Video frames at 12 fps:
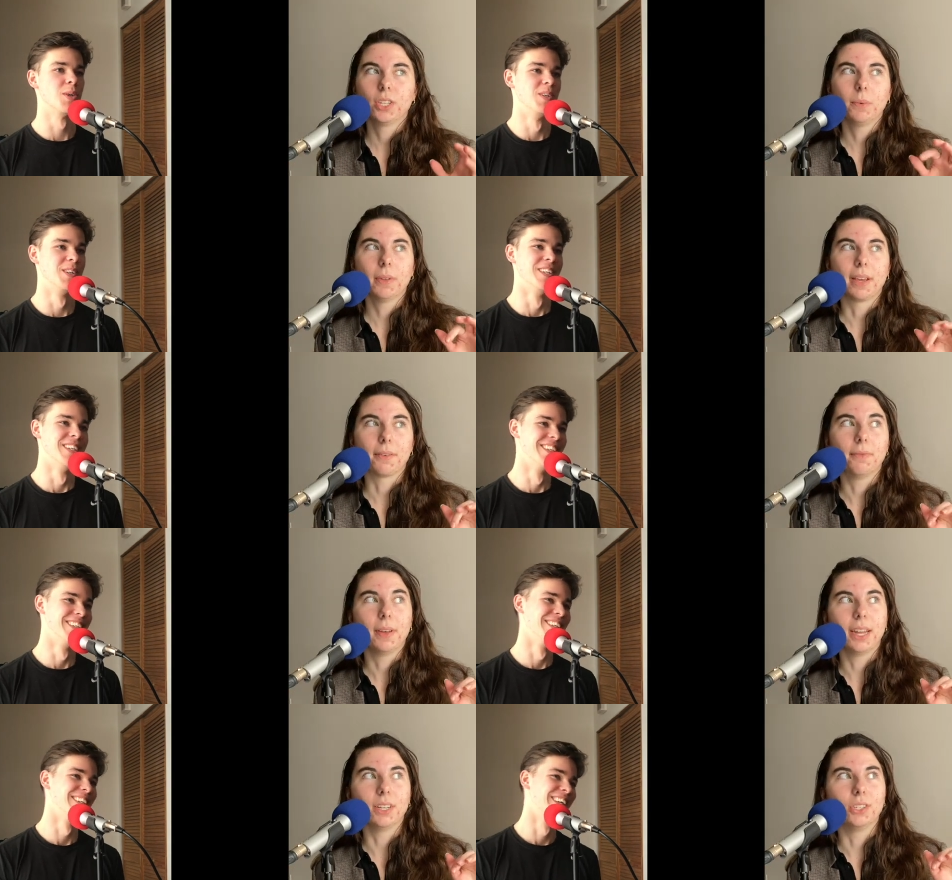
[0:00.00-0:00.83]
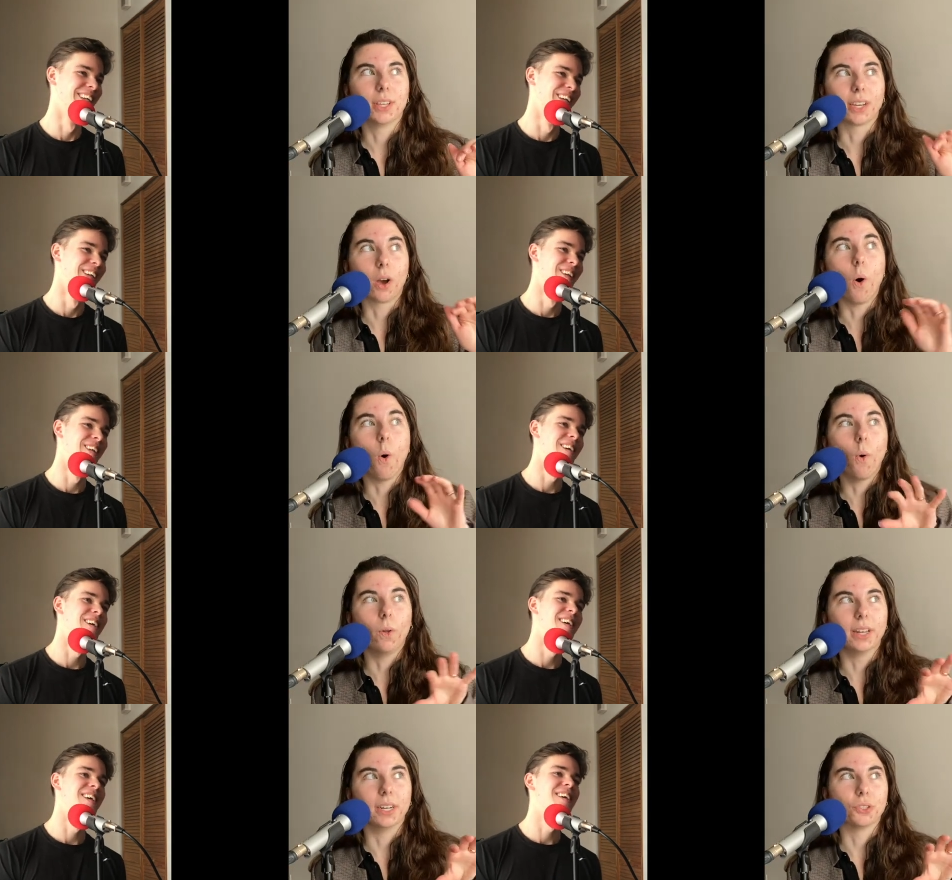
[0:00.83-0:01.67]
Speaker 1: like fit into like a
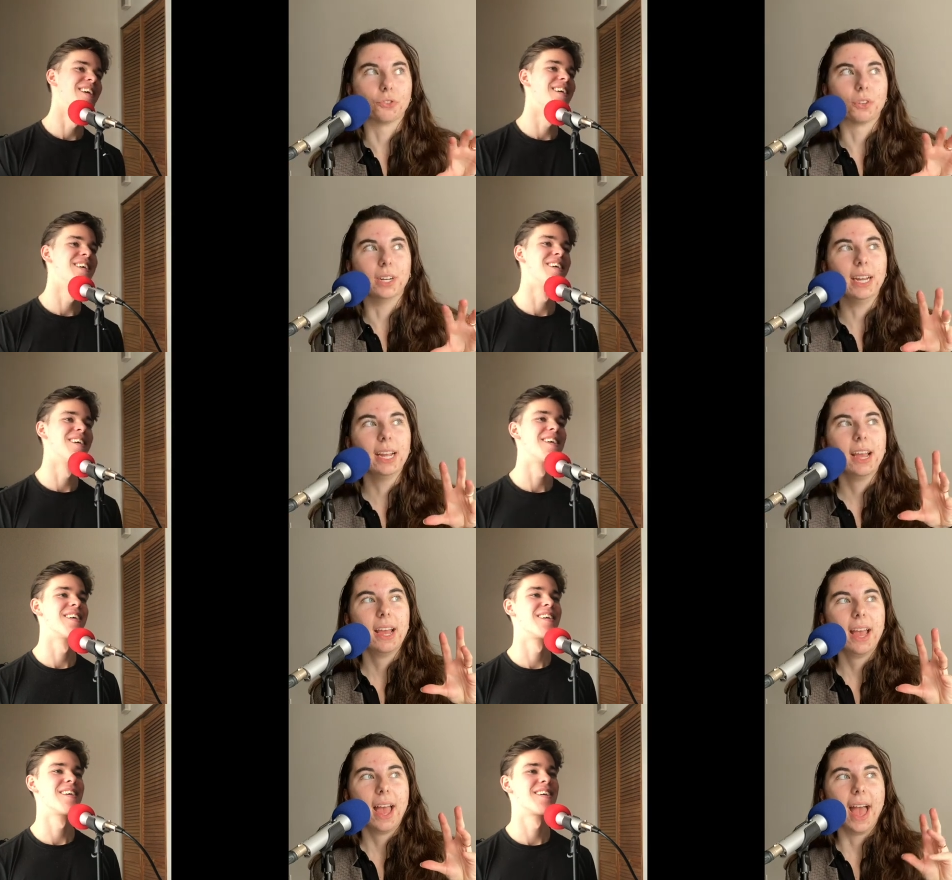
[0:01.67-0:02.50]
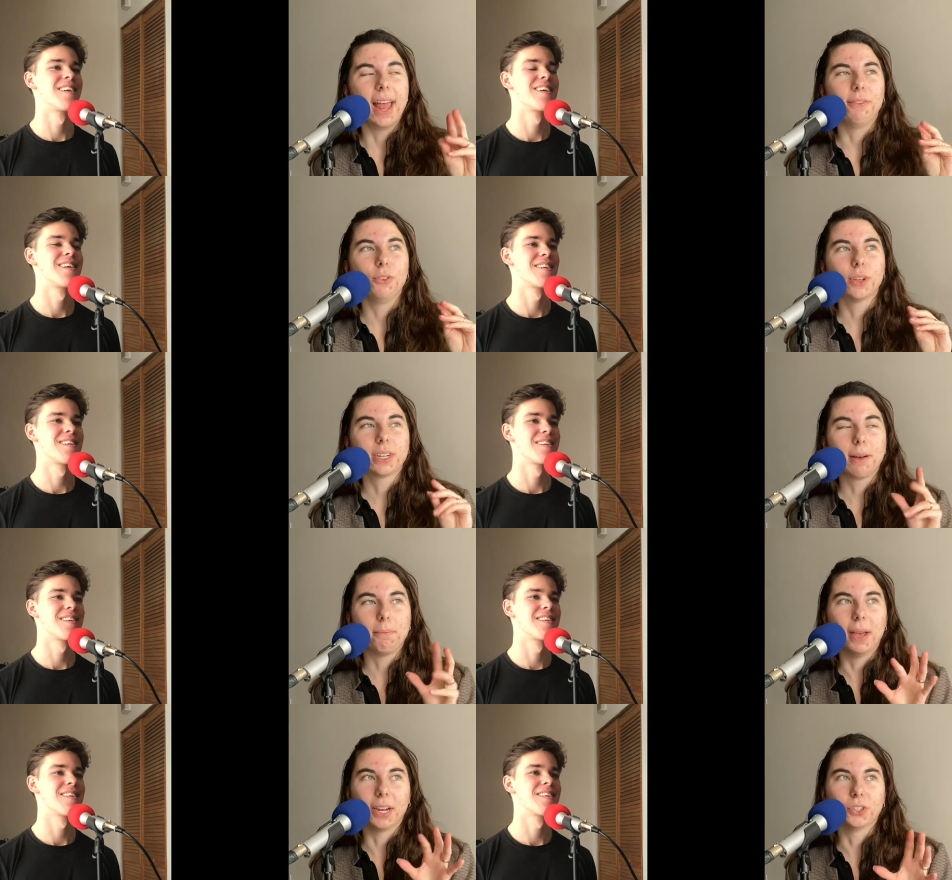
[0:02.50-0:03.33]
hole in a tree, and if you look
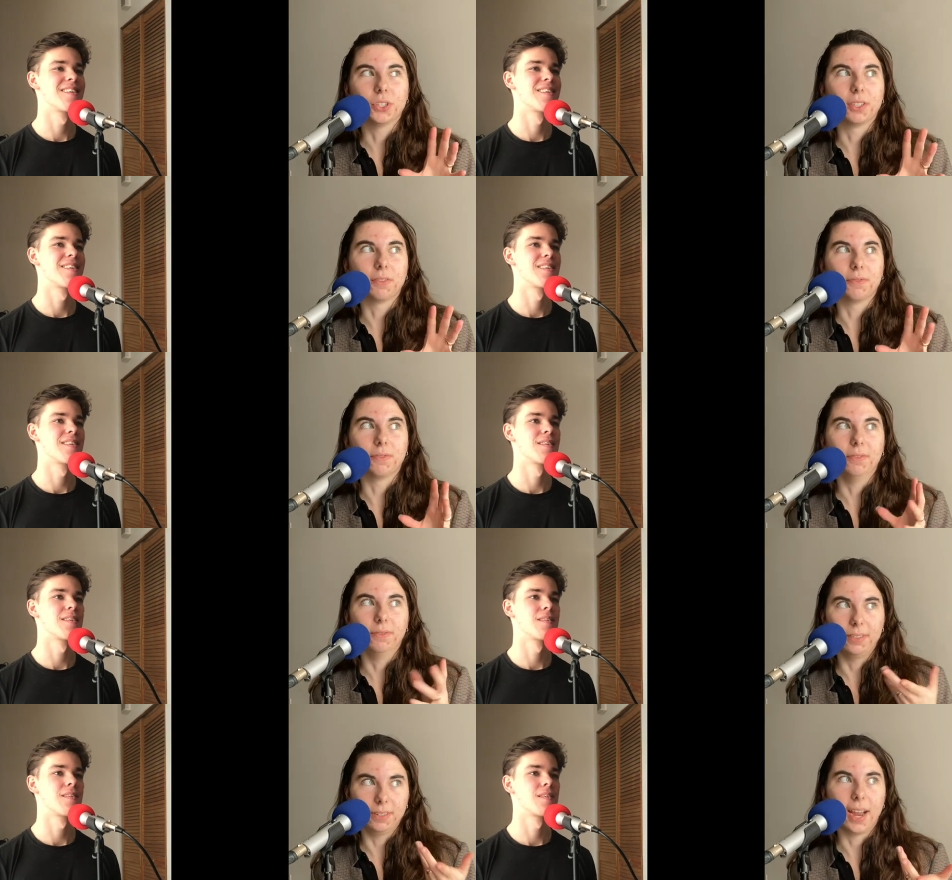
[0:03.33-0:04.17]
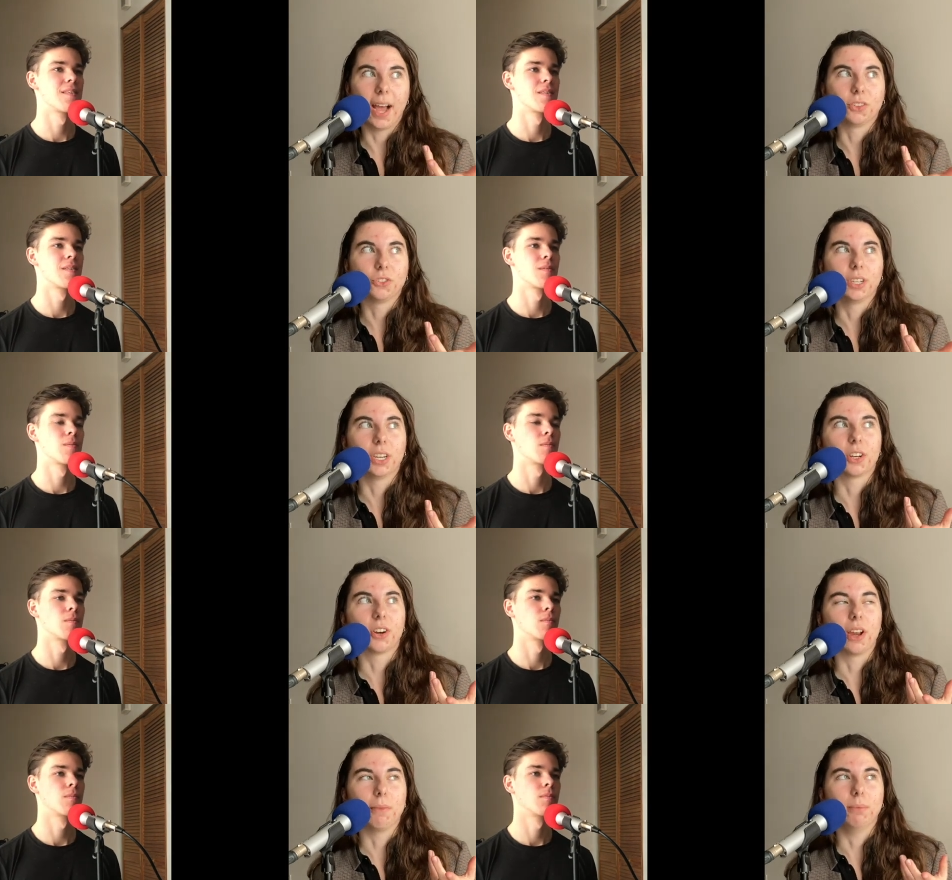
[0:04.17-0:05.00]
up pictures of naturally
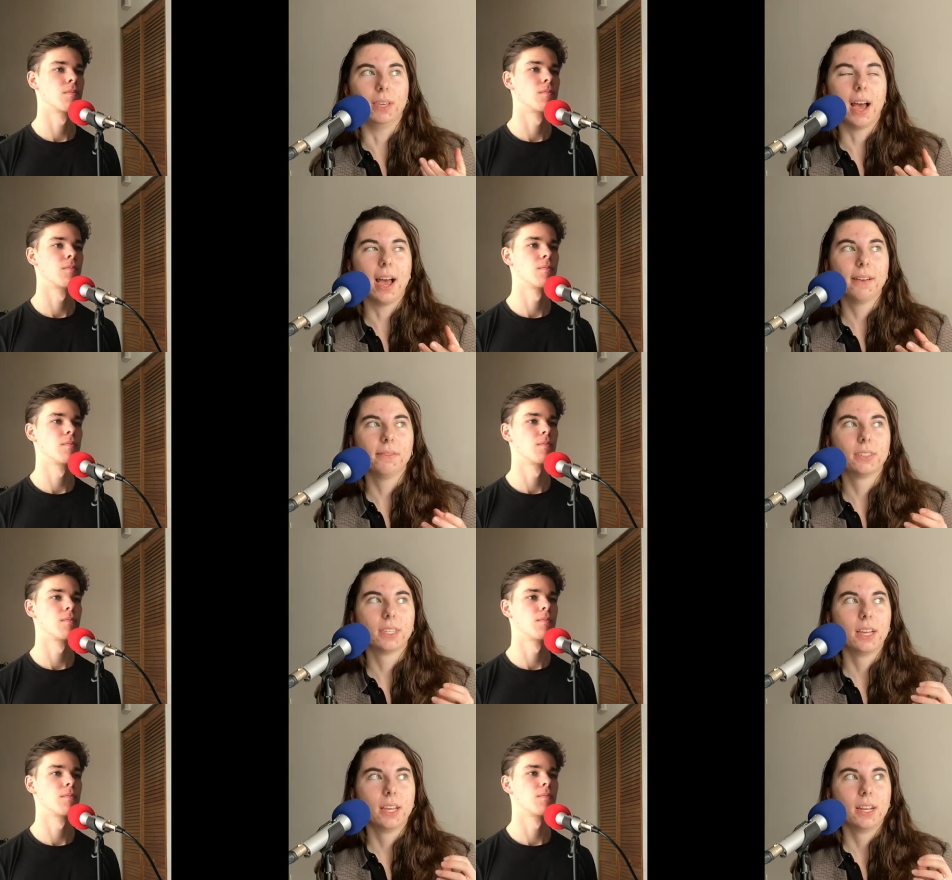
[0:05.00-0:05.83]
occurring beehives,